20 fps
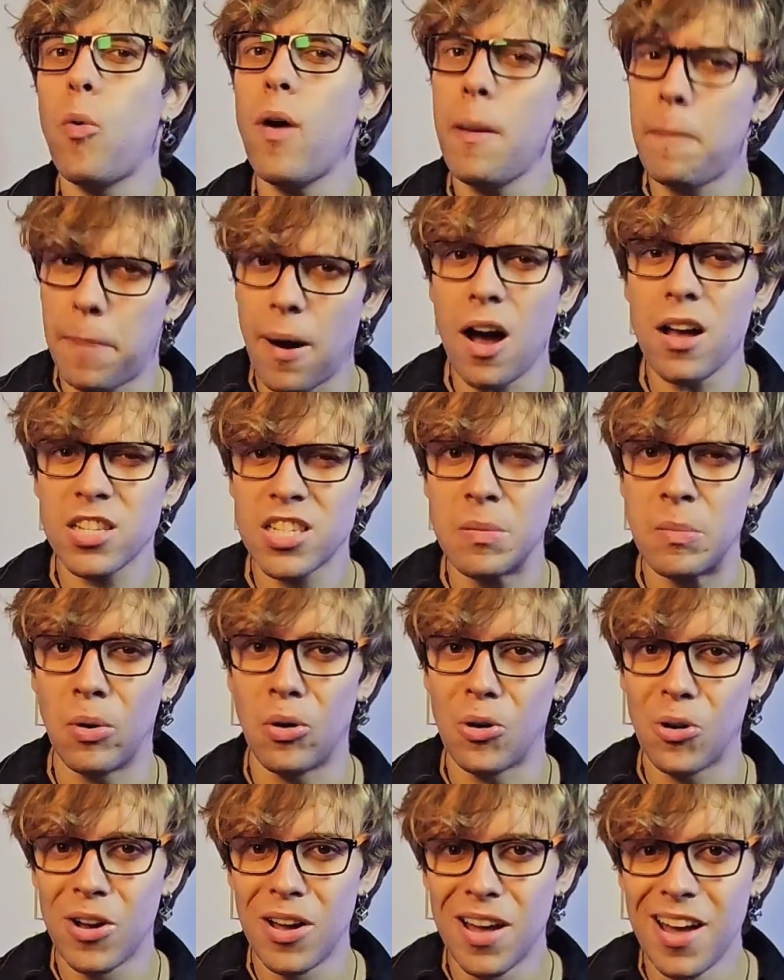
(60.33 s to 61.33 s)
way
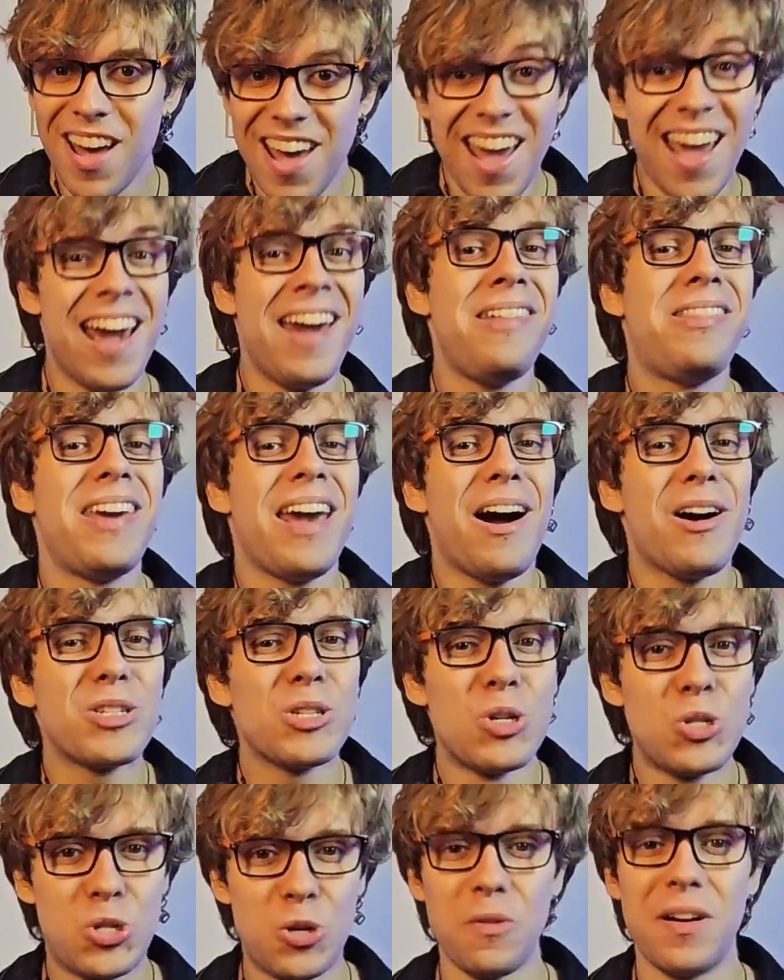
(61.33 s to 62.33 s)
possible? And they
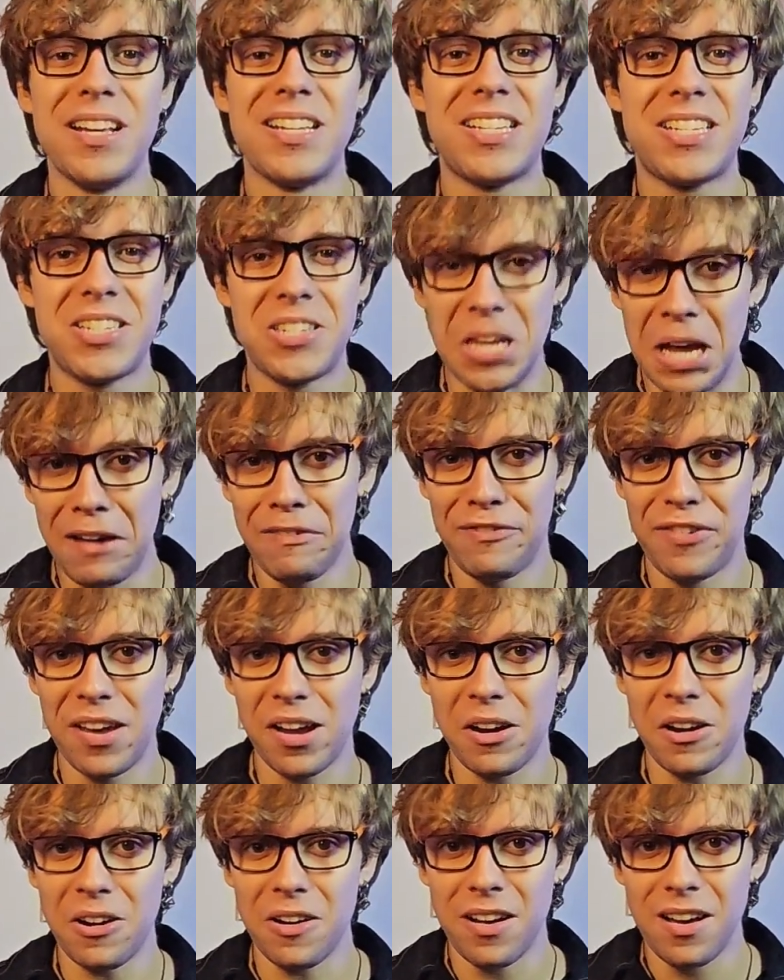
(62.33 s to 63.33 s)
also drew a stick
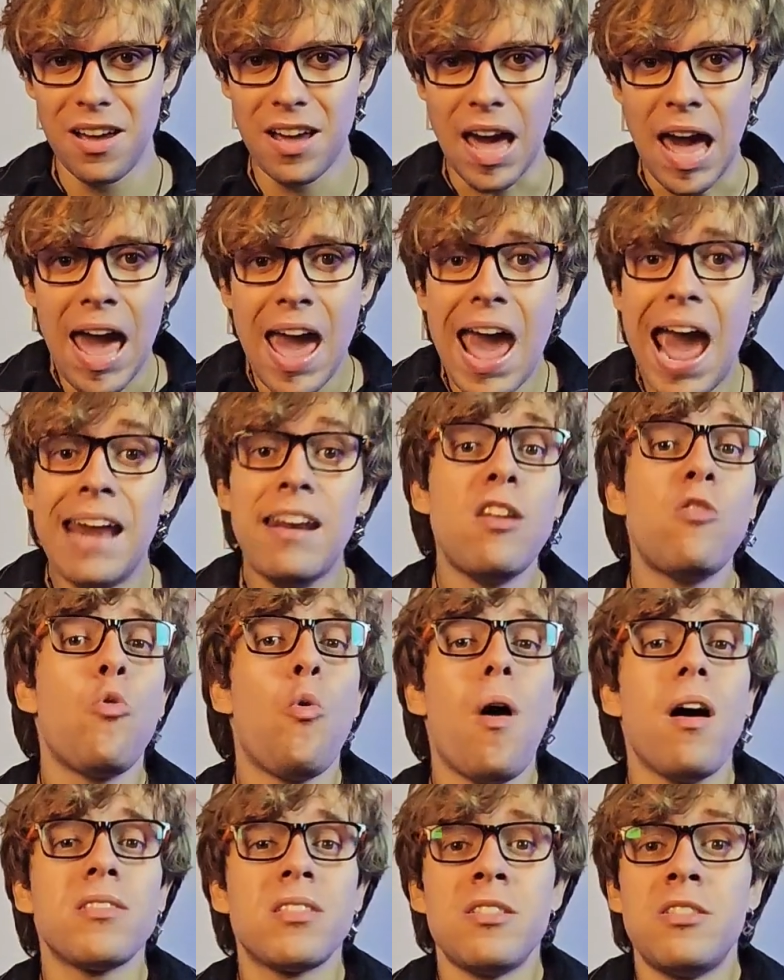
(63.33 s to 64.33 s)
figure. And it
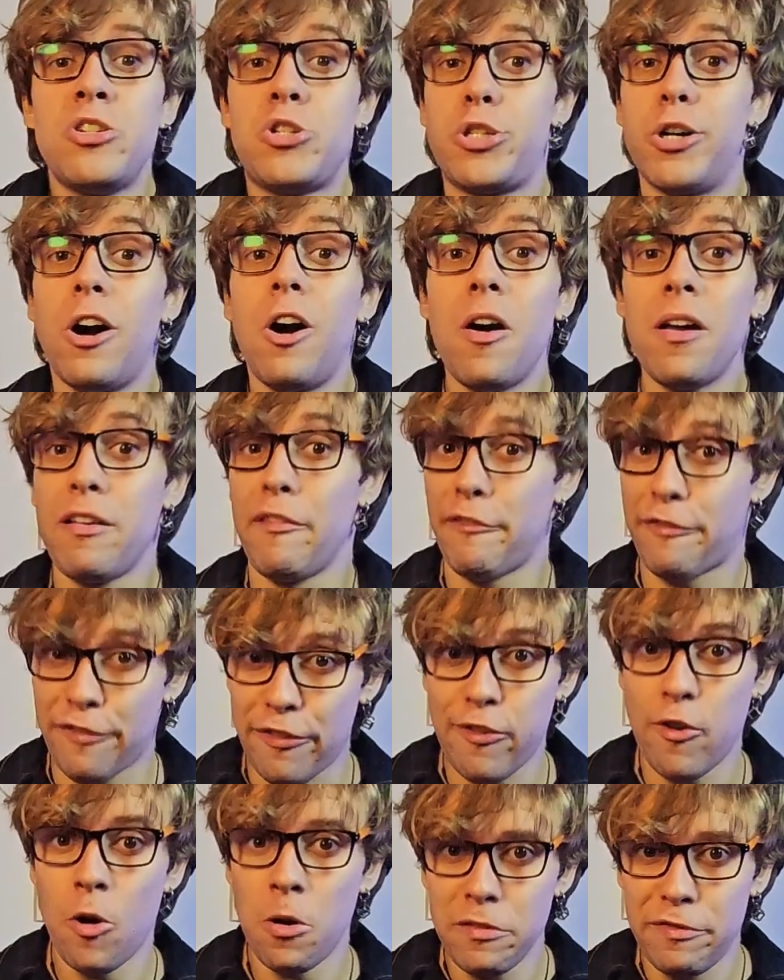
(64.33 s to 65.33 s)
wasn't drawn in
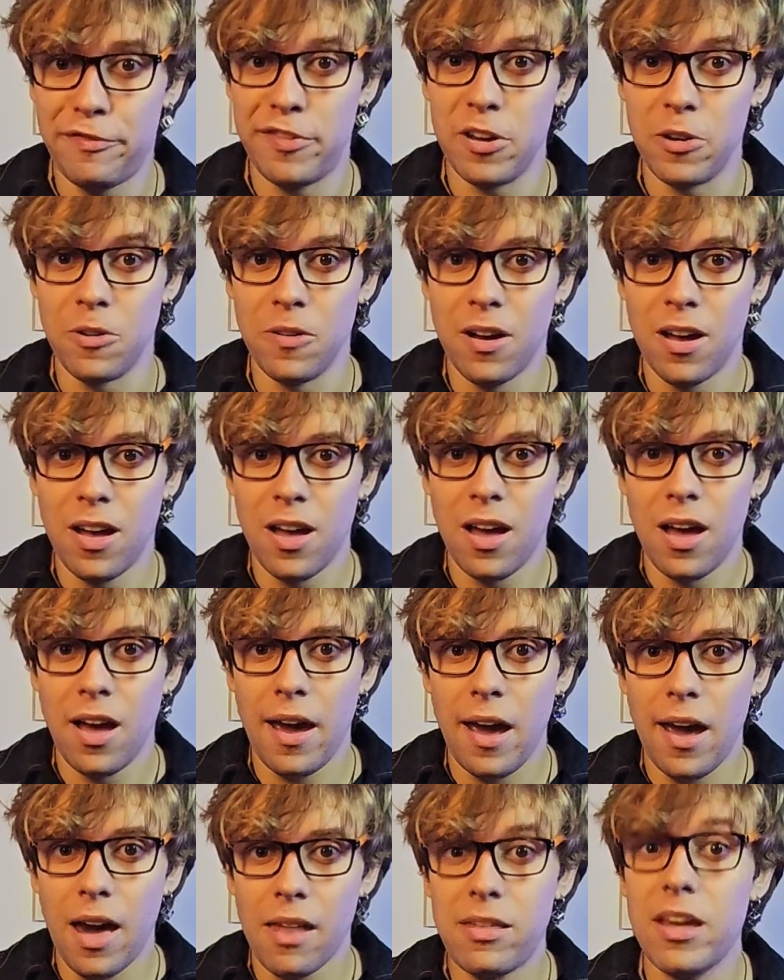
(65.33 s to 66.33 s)
front view.
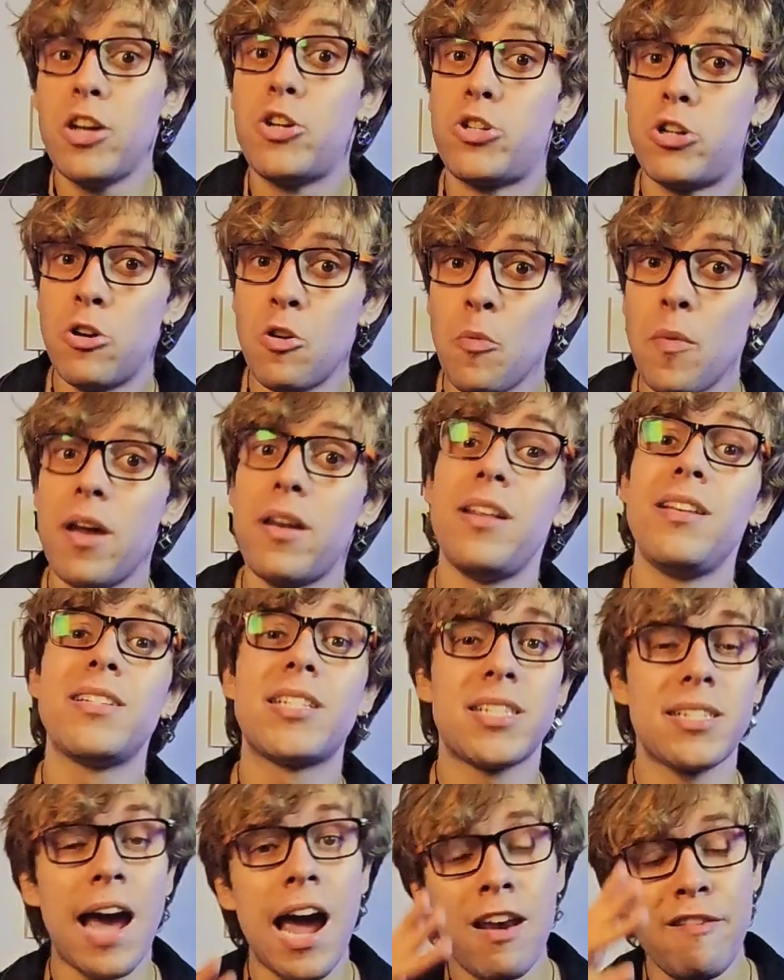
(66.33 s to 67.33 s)
They drew it in
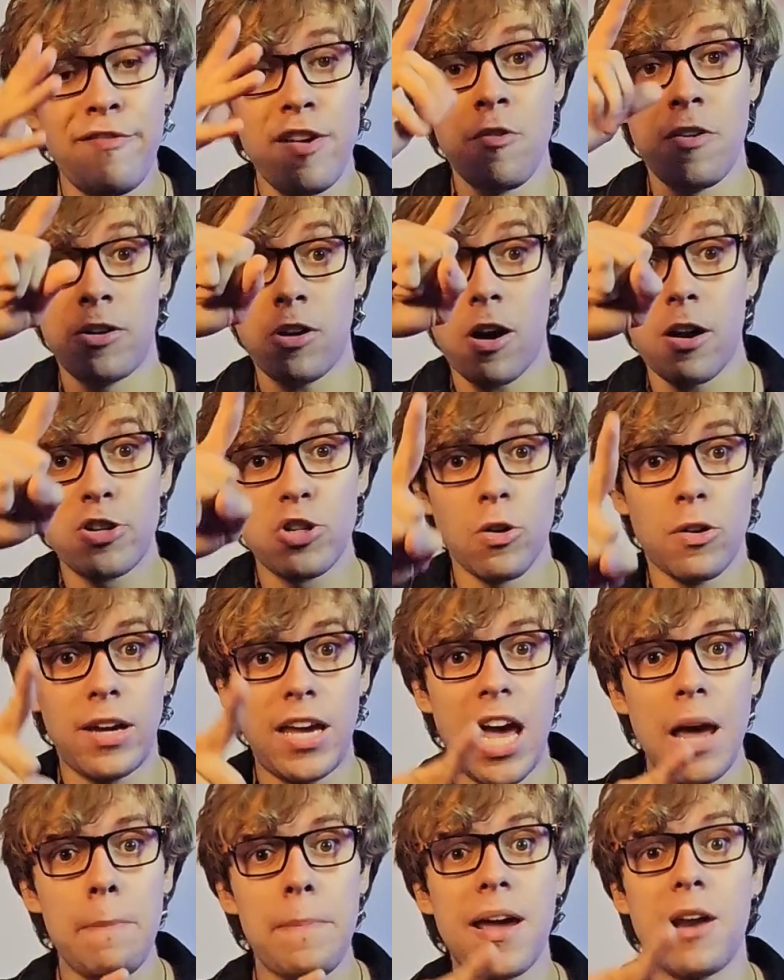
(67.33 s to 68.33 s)
side view in order to
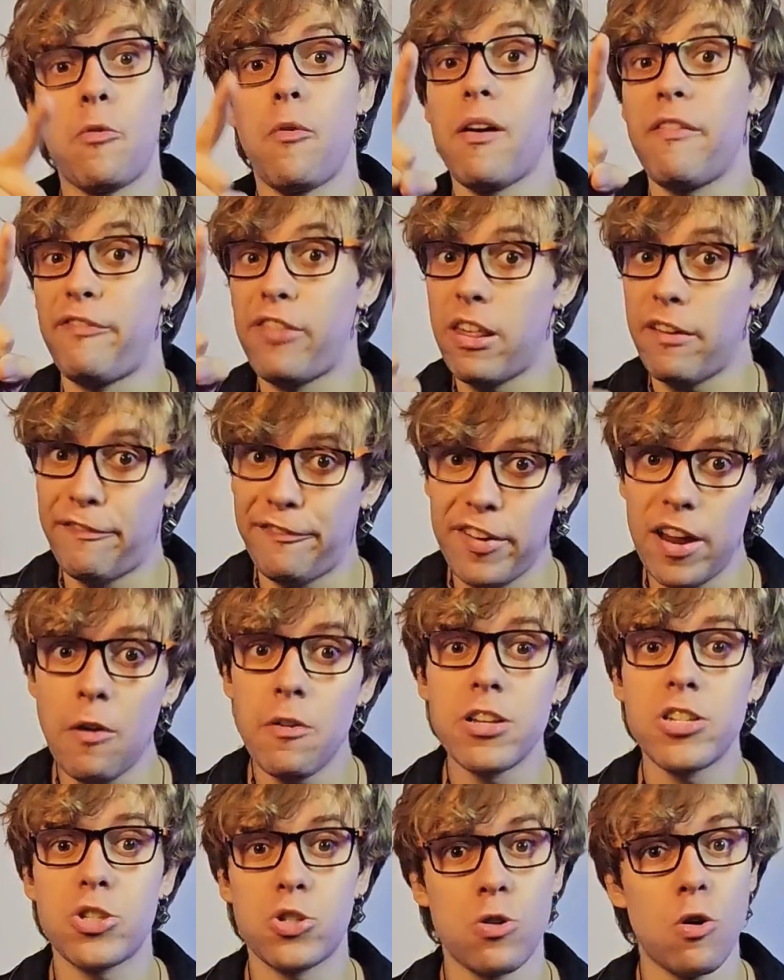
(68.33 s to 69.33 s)
keep it with the
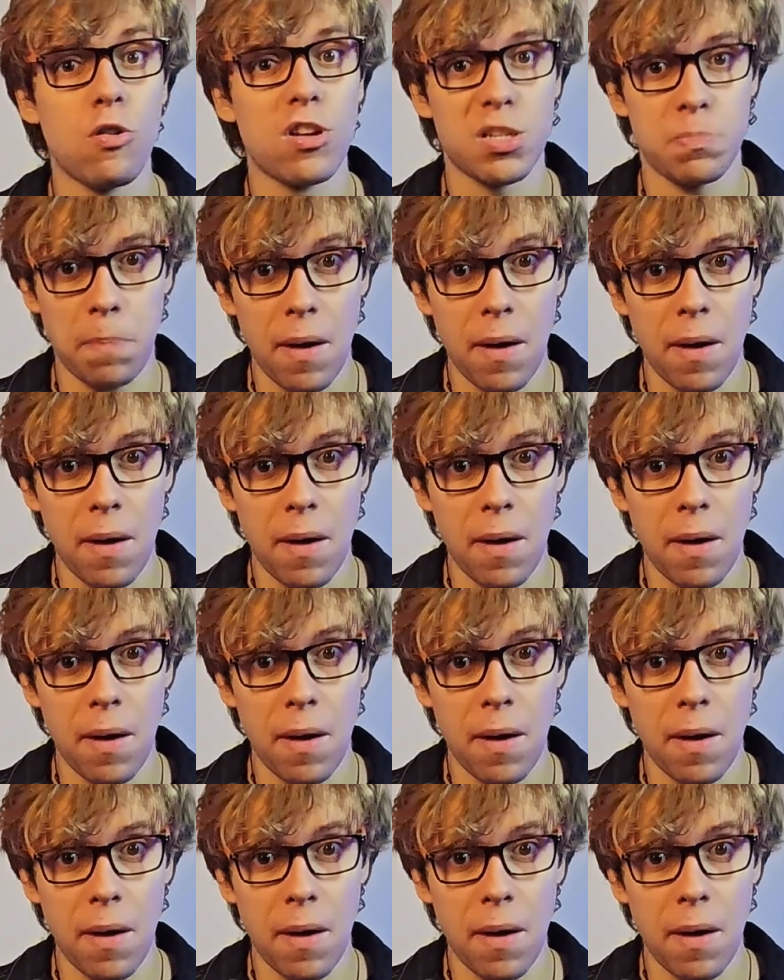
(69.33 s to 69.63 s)
fewest strokes